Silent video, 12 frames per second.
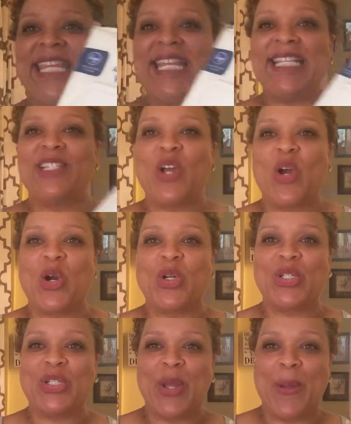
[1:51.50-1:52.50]
These
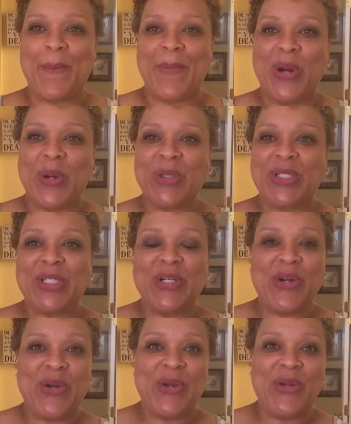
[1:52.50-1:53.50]
are some
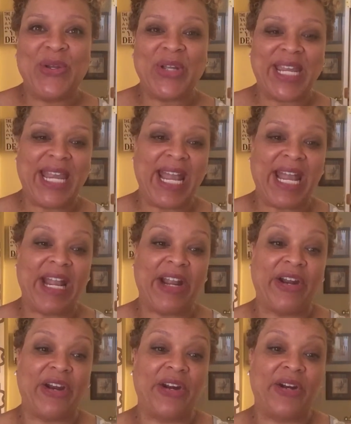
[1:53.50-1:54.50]
personal
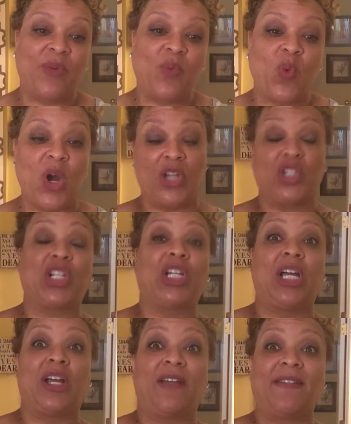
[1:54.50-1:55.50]
care
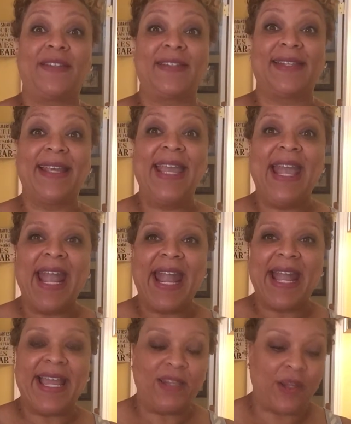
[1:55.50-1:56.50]
washcloths,
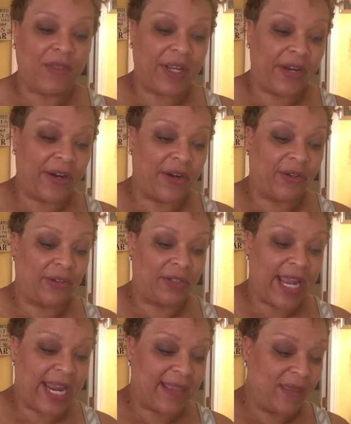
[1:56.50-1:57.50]
and they're
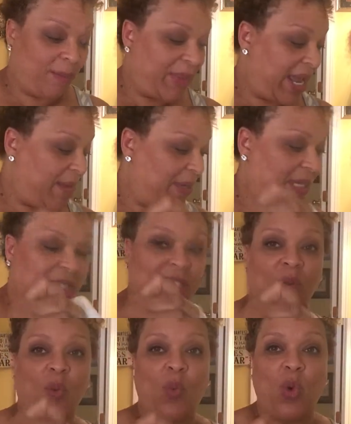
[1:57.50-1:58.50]
like the
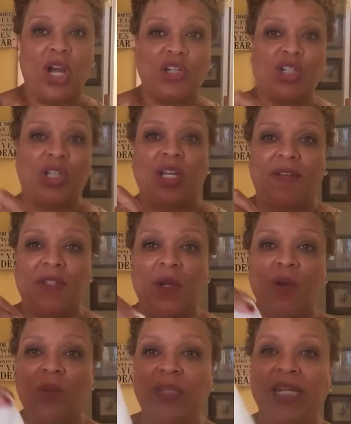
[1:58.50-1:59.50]
baby's washcloths,
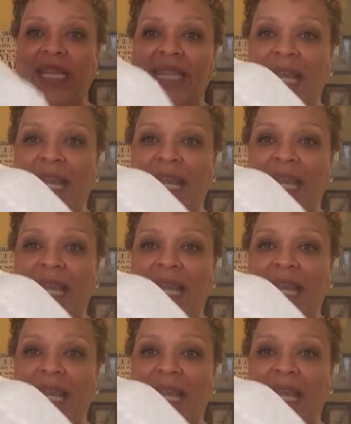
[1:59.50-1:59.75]
only